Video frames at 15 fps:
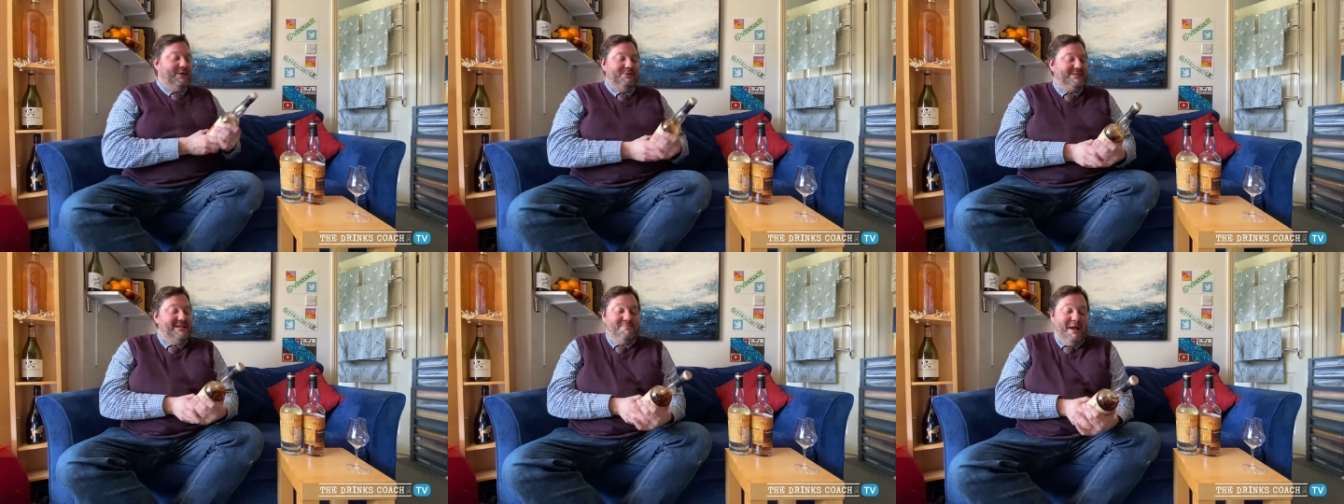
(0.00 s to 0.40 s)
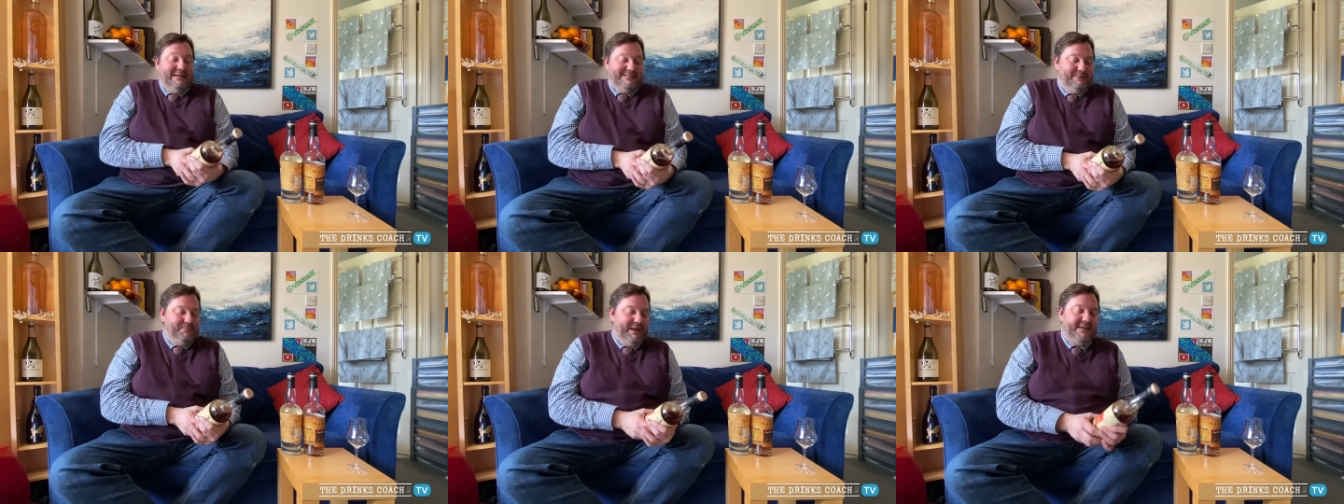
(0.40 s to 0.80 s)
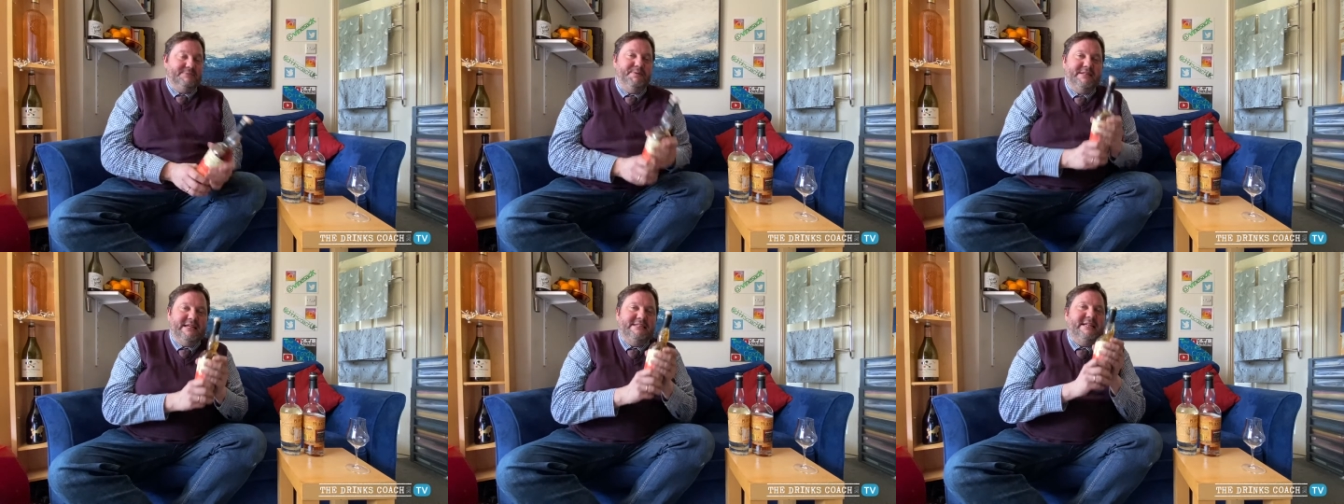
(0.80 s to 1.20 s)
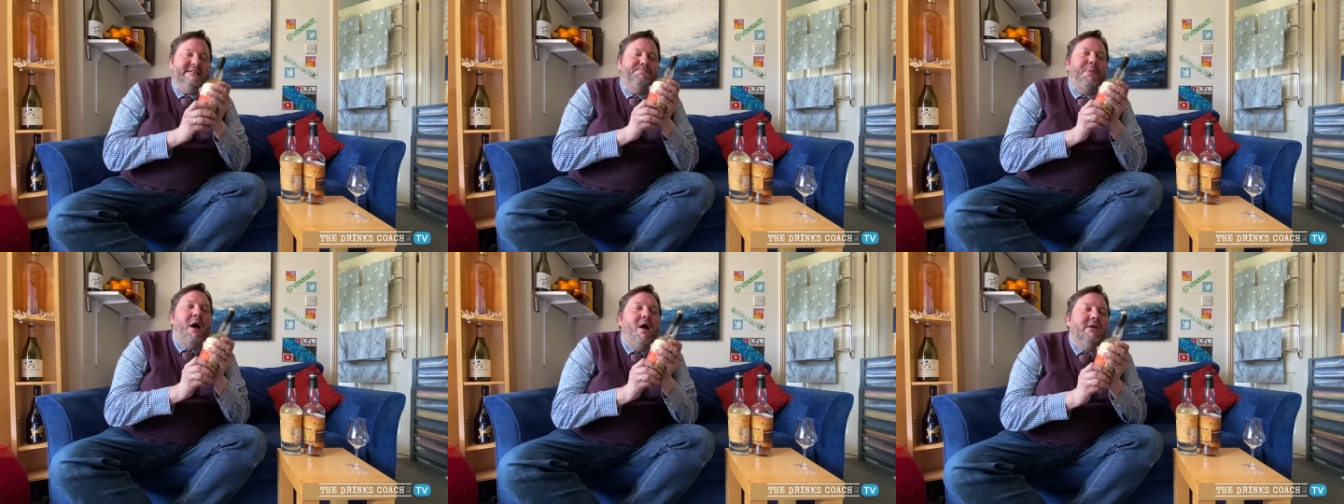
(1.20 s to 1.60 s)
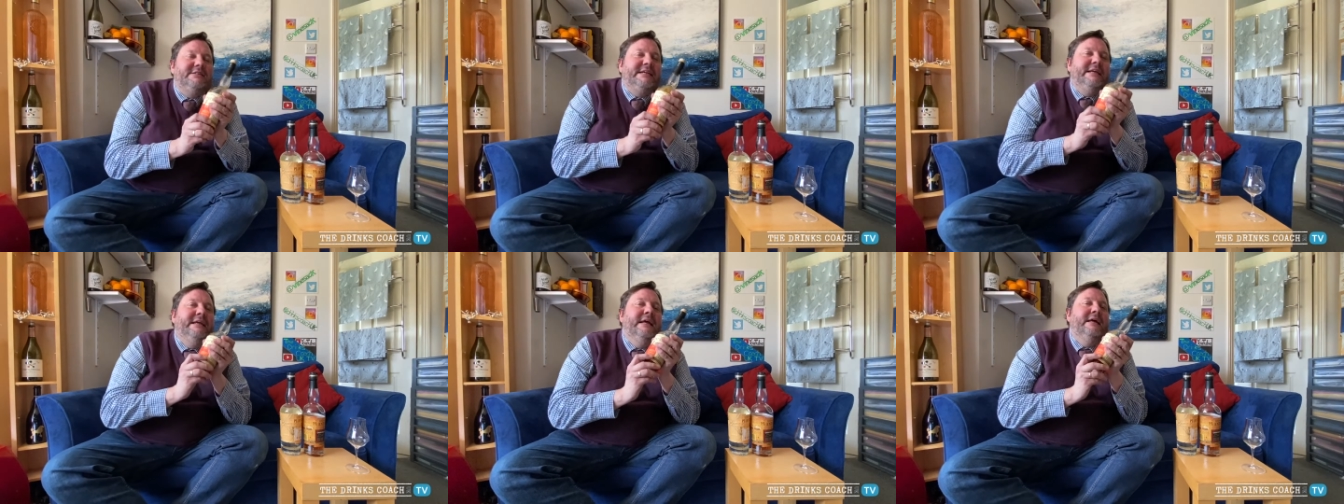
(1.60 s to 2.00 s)
it was an amazing place. But this is
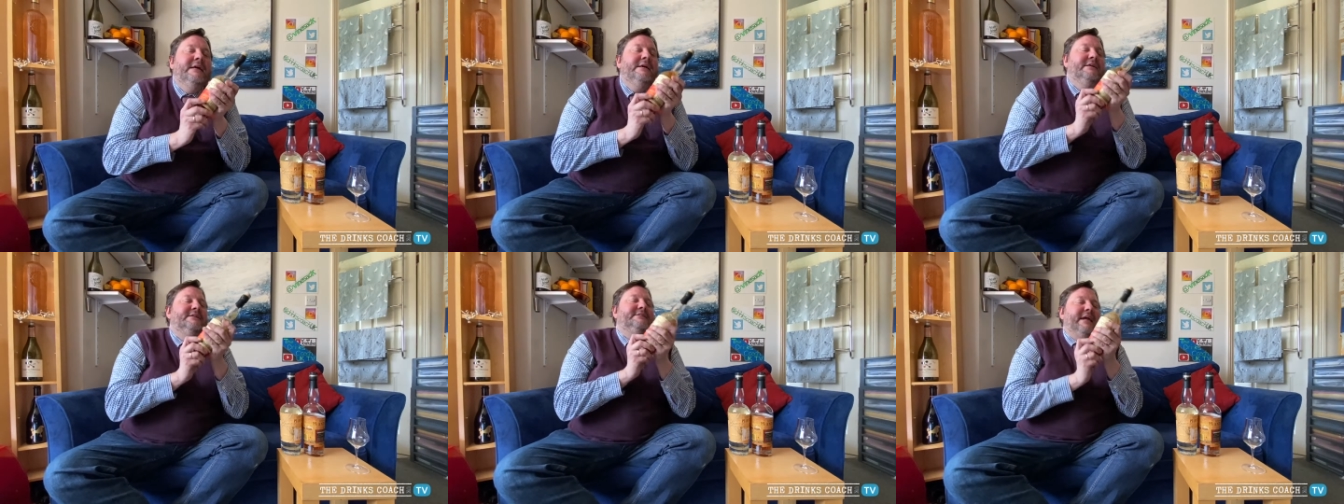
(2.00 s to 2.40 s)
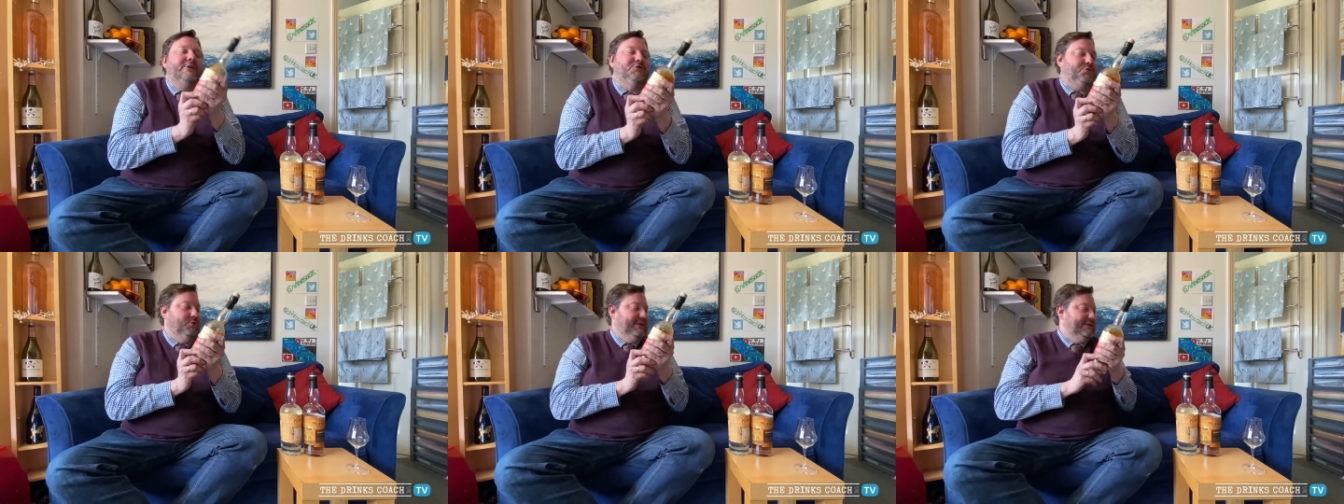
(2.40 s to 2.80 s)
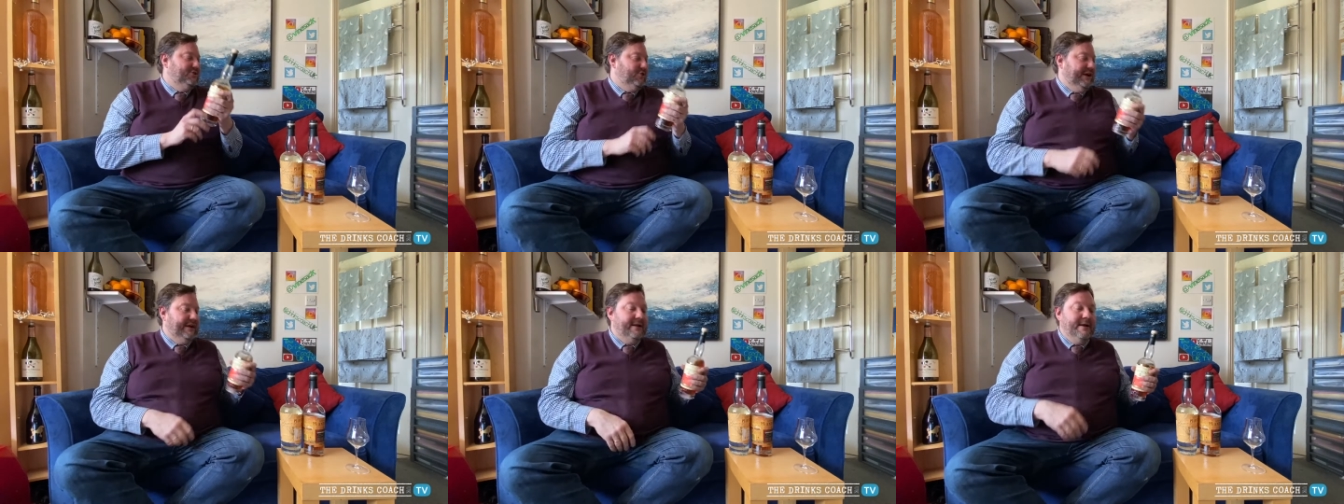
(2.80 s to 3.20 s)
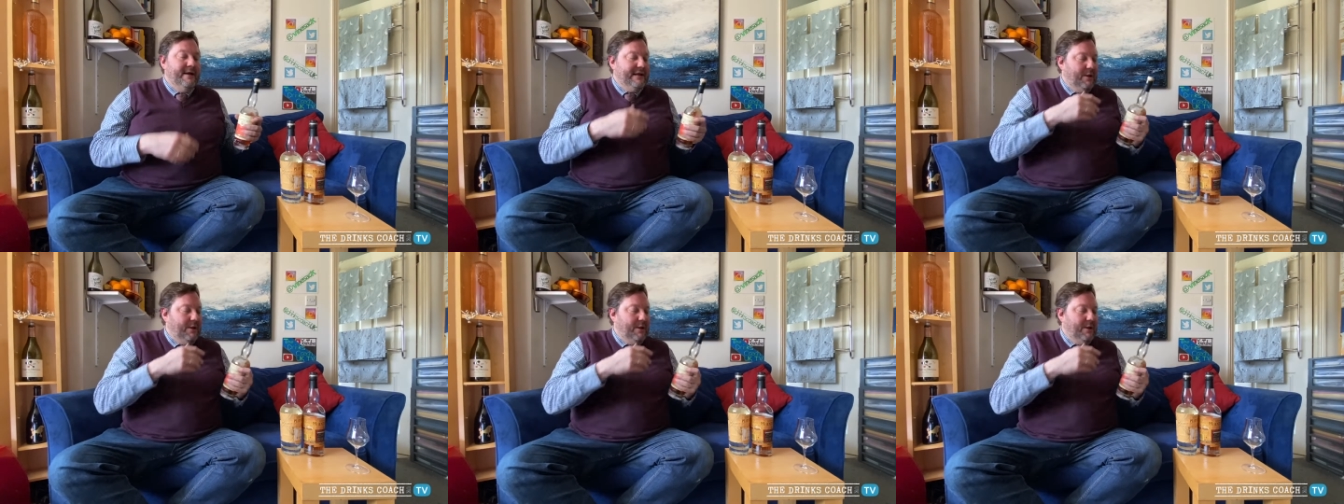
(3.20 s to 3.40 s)
party central, this drink.